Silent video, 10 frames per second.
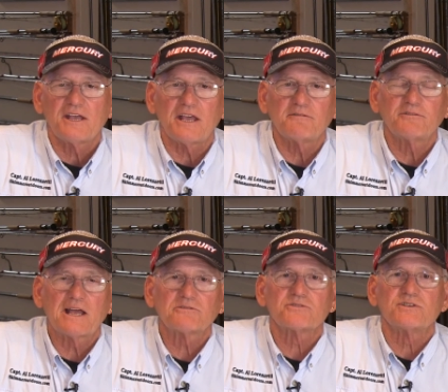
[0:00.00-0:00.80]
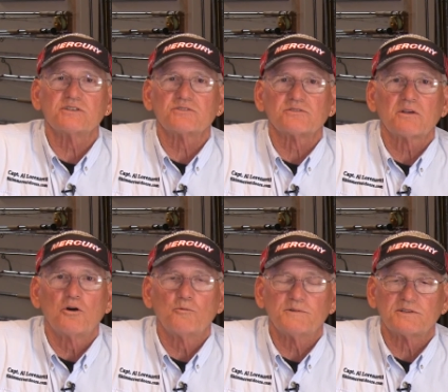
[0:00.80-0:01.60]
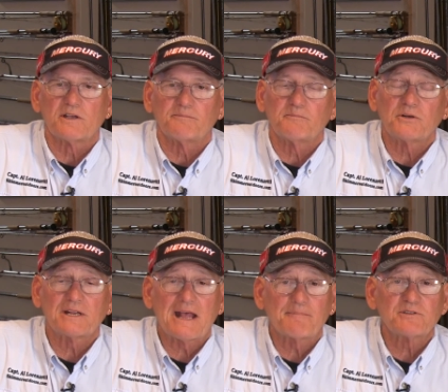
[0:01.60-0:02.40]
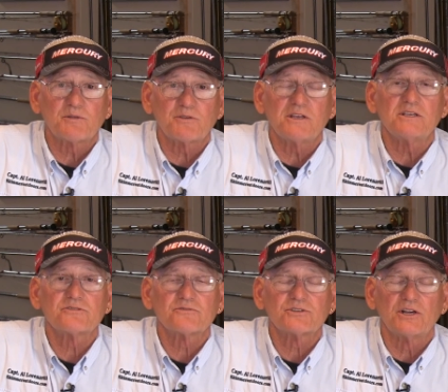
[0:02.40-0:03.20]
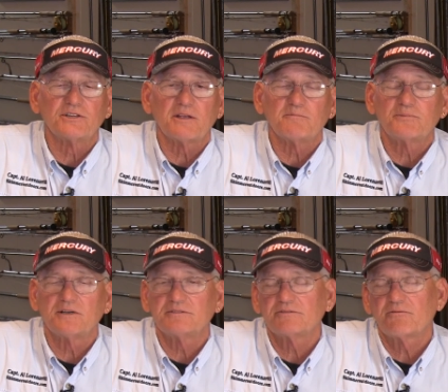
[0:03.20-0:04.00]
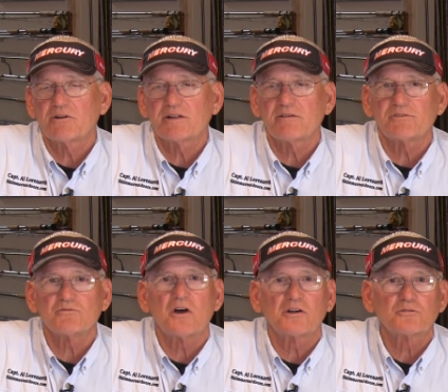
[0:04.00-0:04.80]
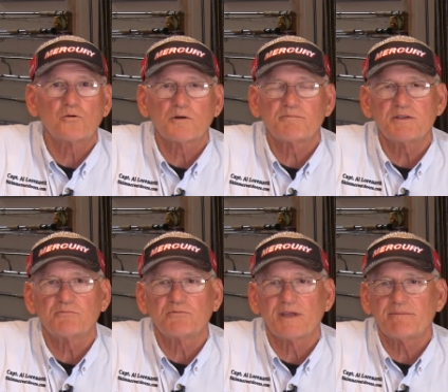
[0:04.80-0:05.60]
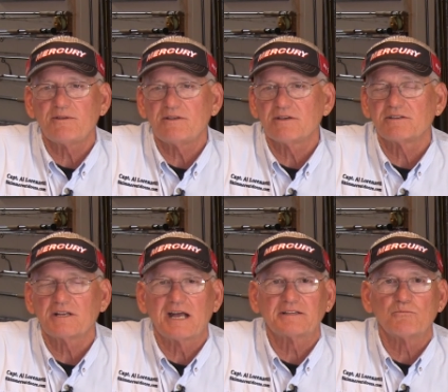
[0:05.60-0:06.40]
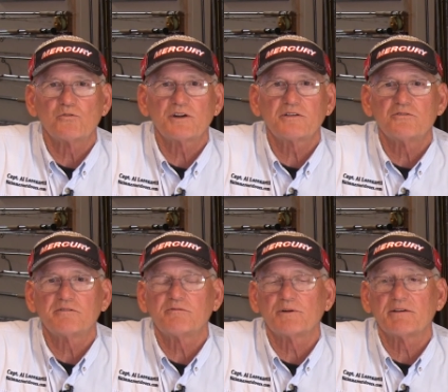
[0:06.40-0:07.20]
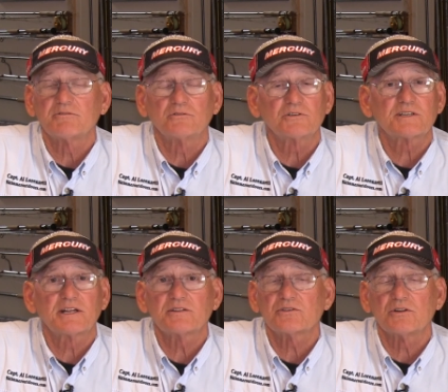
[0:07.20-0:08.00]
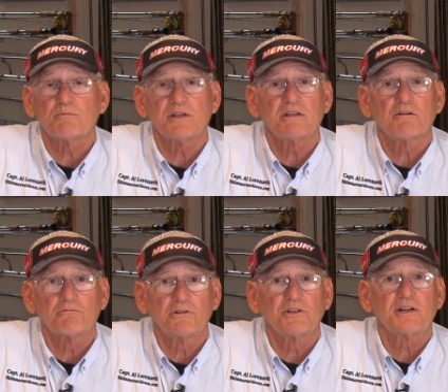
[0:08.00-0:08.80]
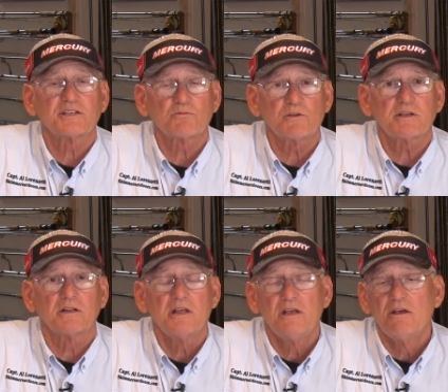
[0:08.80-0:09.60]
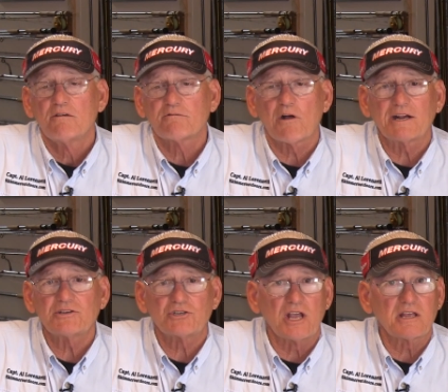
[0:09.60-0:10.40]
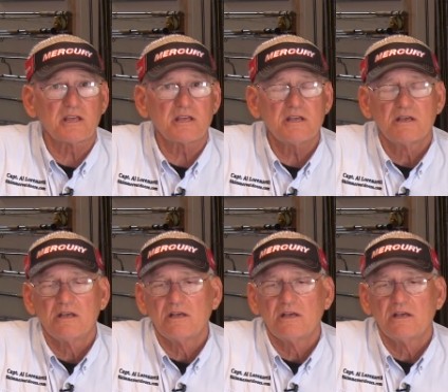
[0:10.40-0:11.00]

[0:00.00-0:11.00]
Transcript: and flounder season opens up, but it happens to be Easter Sunday. But for any of you hardcore people, maybe uh, you got the morning off, whatever, it looks like it's gonna be a really nice weekend. Friday shaky,